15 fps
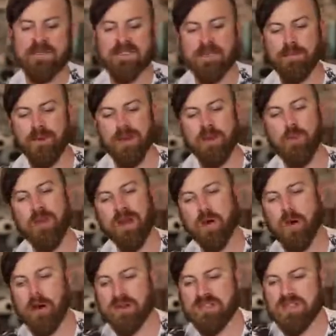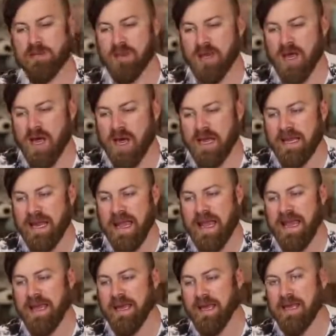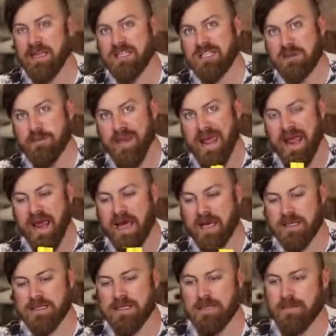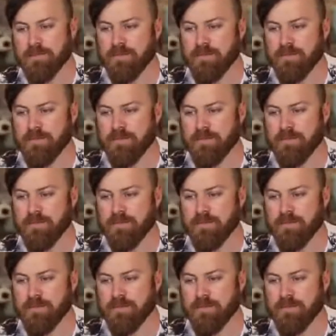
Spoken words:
Simply, we are supplying a demand